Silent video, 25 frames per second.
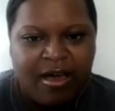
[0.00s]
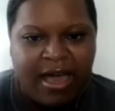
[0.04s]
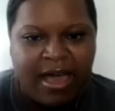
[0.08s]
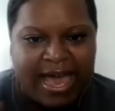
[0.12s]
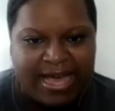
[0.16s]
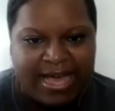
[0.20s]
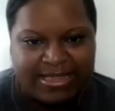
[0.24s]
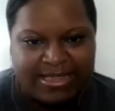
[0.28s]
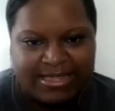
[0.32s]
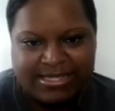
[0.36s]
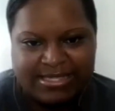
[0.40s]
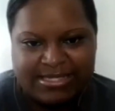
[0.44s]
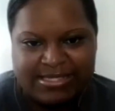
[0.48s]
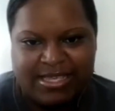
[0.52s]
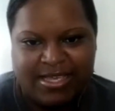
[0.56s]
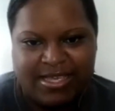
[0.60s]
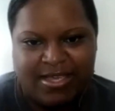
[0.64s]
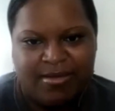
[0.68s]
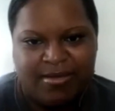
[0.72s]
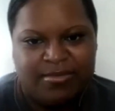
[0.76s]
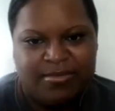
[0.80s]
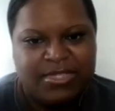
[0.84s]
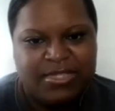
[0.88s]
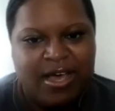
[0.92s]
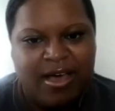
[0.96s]
at the
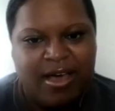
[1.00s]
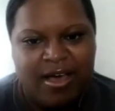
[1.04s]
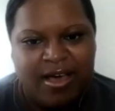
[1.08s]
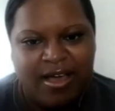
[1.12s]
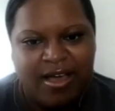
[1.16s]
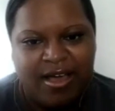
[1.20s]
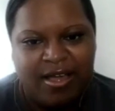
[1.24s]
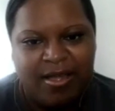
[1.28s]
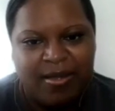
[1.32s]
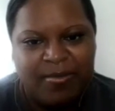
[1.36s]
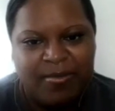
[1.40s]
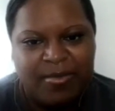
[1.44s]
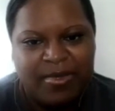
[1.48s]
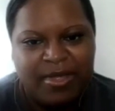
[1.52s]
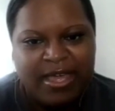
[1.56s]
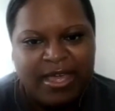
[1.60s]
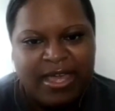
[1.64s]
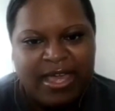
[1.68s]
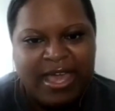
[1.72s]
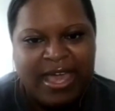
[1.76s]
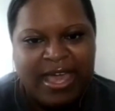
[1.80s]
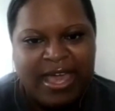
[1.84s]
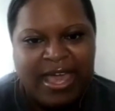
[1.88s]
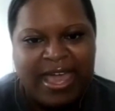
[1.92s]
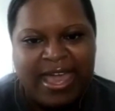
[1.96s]
same time.
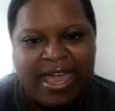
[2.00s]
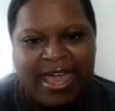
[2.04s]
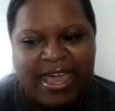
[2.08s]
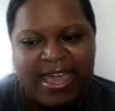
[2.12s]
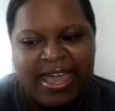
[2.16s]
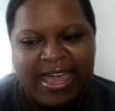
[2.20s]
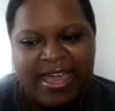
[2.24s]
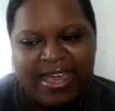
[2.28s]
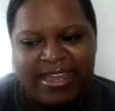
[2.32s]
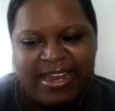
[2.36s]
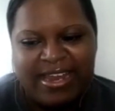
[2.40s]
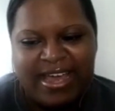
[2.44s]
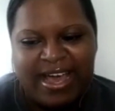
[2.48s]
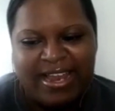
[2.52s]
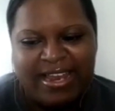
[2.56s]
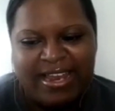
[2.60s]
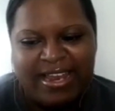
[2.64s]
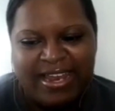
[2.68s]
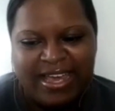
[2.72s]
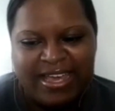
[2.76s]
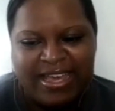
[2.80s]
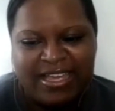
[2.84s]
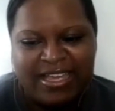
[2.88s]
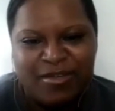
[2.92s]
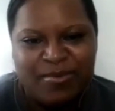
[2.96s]
And I
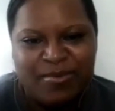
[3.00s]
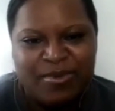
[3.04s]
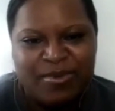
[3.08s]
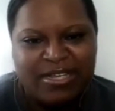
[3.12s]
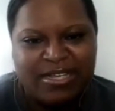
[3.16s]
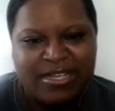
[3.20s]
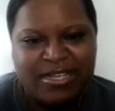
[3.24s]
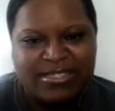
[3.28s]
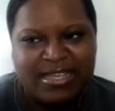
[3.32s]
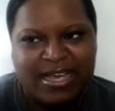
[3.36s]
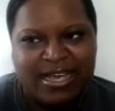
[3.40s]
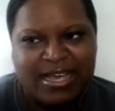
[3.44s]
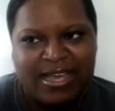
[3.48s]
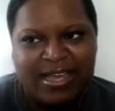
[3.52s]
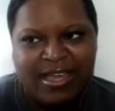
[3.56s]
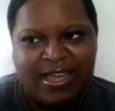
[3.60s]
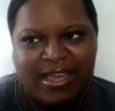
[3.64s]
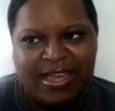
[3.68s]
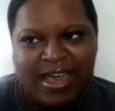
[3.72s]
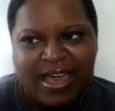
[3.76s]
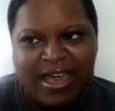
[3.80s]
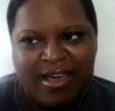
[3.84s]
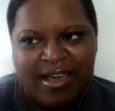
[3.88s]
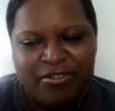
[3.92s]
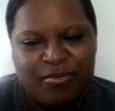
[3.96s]
like it because I
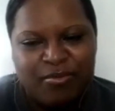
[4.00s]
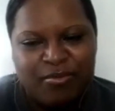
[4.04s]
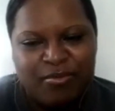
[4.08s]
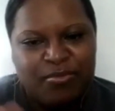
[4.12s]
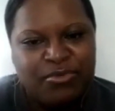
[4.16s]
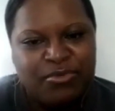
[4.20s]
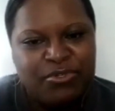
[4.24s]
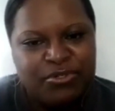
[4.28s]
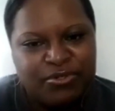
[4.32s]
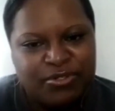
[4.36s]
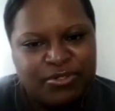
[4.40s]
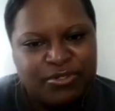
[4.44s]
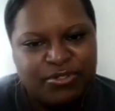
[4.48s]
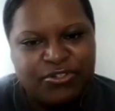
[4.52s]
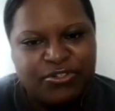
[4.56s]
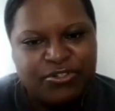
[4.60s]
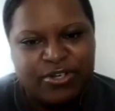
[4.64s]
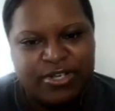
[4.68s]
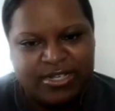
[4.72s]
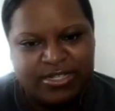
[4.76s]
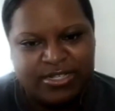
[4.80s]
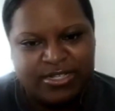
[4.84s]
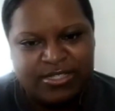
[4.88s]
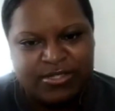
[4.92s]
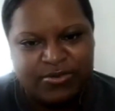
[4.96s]
have them do the
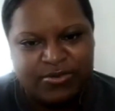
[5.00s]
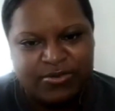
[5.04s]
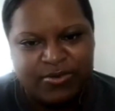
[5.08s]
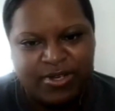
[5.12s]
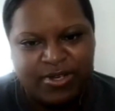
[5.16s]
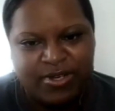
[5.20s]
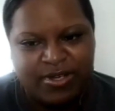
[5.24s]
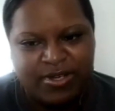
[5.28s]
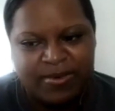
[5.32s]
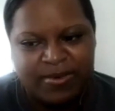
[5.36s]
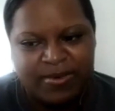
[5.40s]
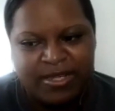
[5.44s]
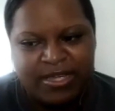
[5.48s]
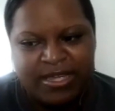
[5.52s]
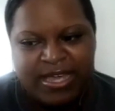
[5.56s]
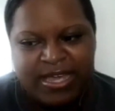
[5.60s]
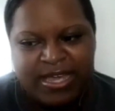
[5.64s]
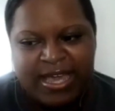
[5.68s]
transcript